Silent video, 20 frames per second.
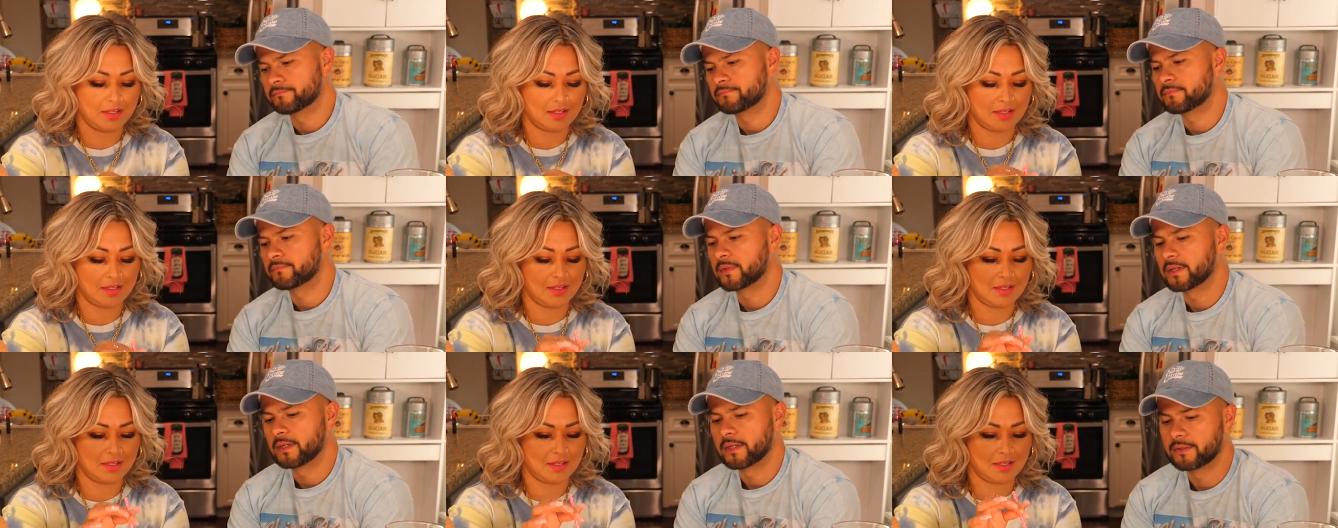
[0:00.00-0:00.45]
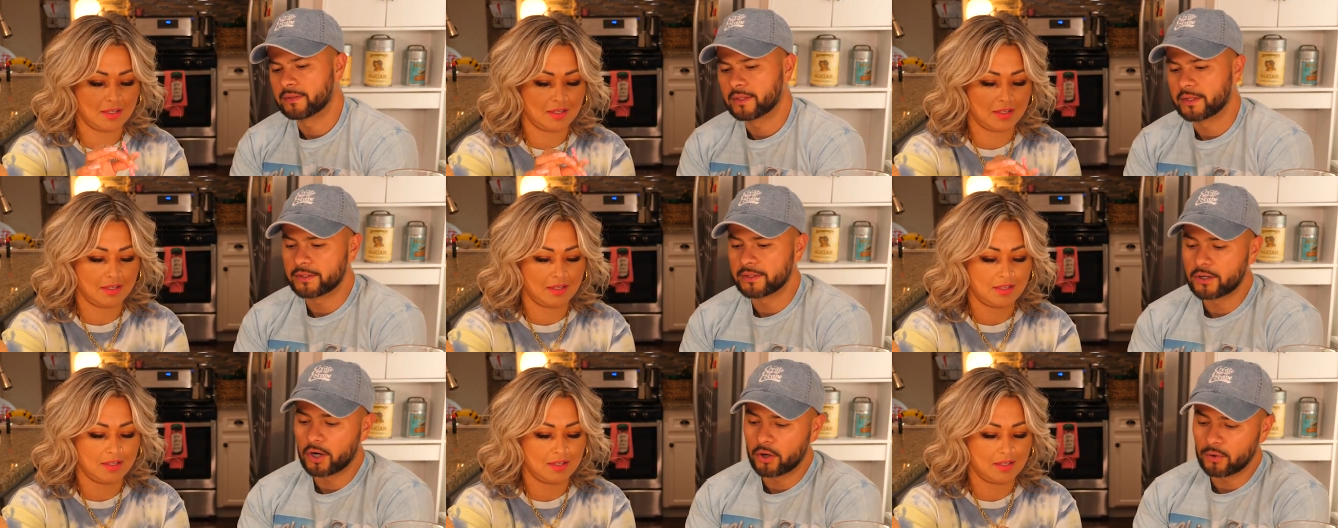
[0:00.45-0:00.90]
Speaker 1: And there
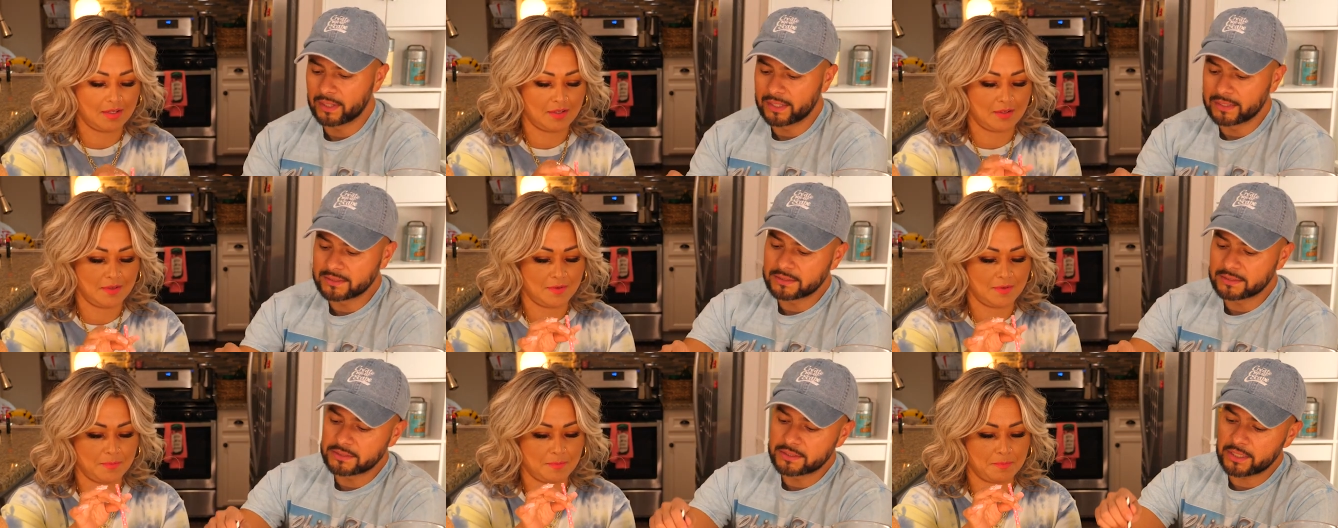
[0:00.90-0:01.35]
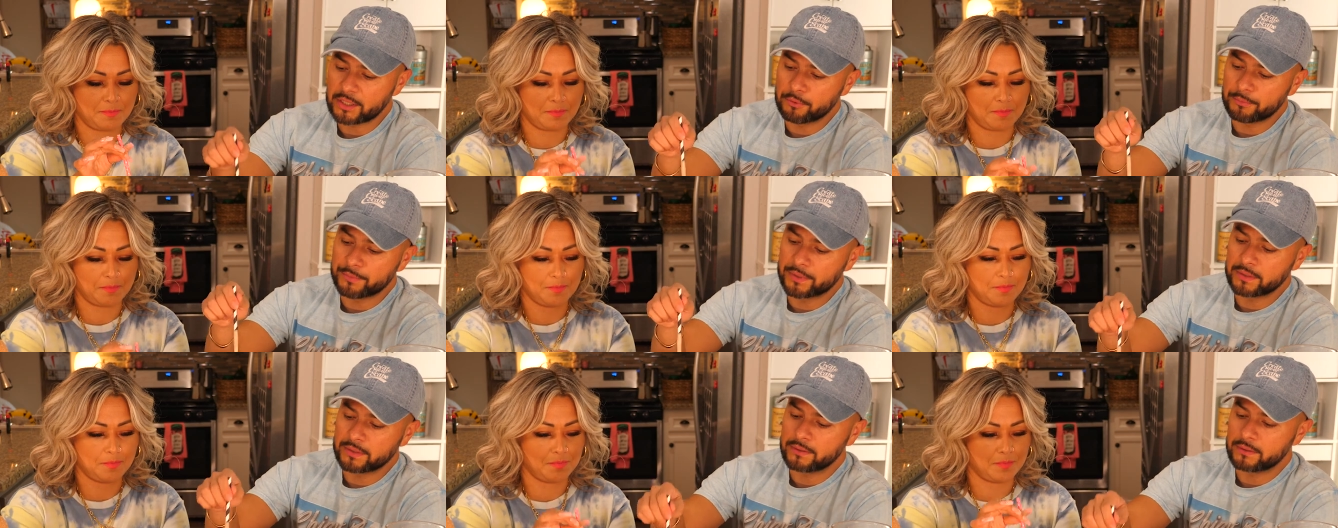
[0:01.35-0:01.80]
you go, ladies and
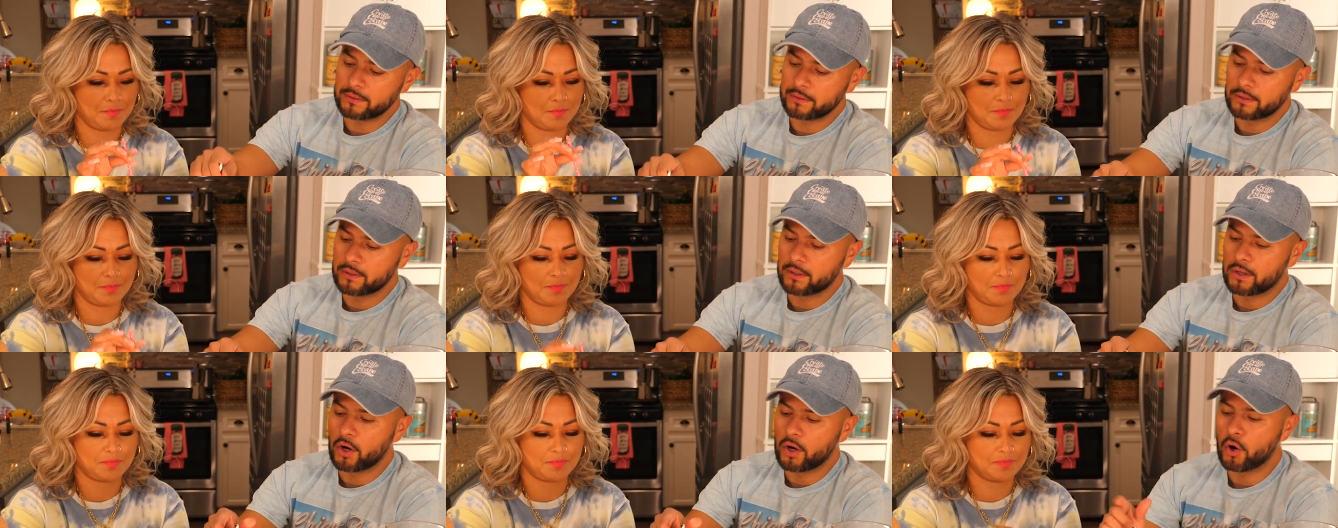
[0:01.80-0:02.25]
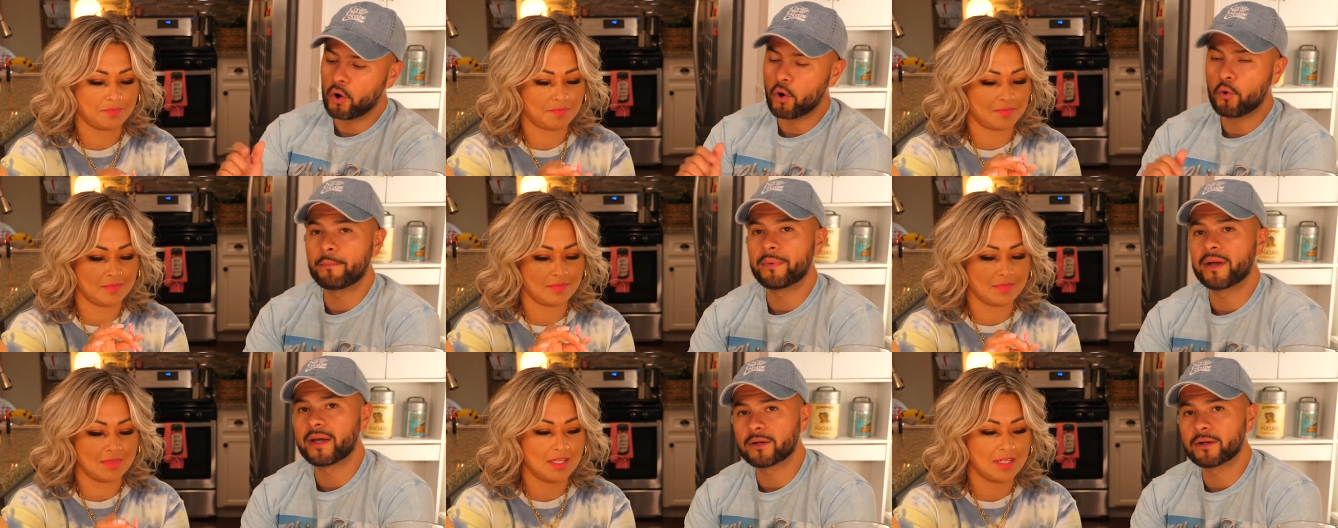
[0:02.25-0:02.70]
gentlemen.
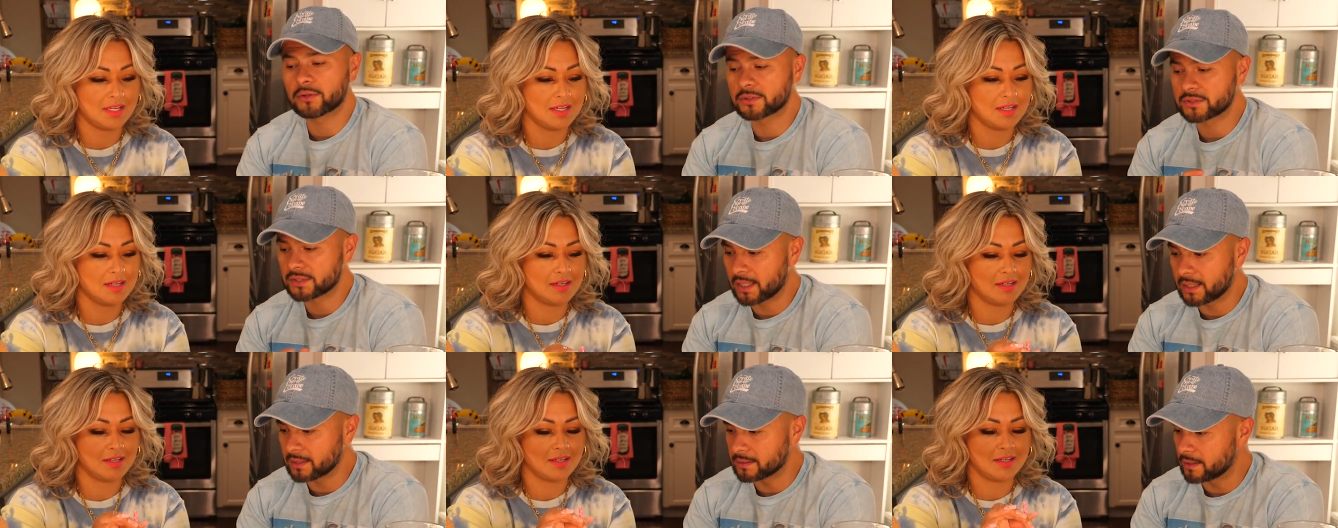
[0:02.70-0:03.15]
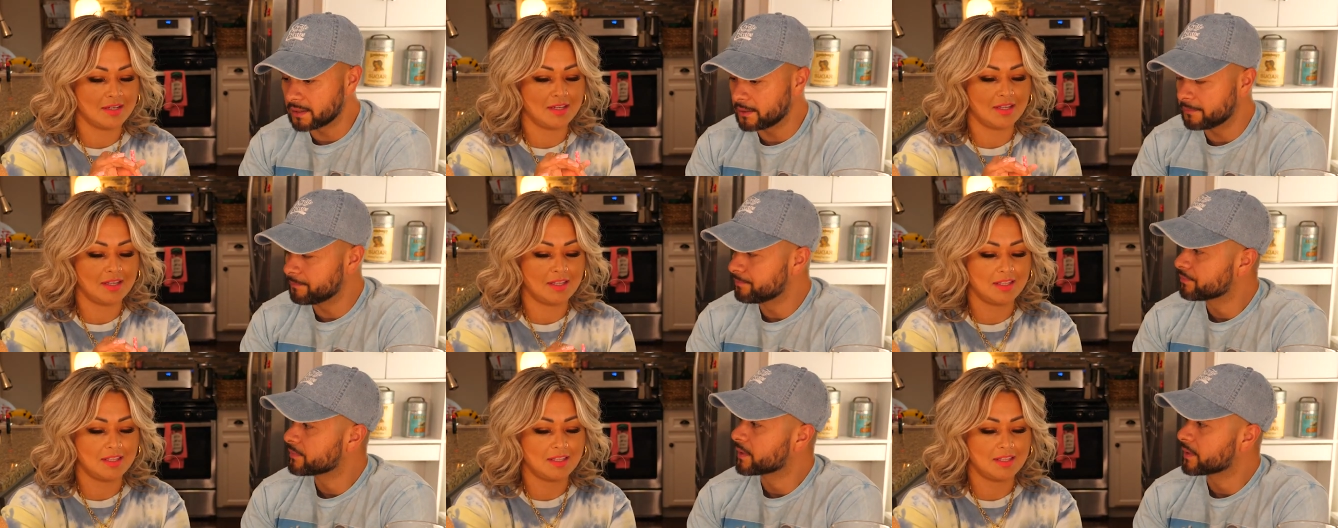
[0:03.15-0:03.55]
Homemade horchata,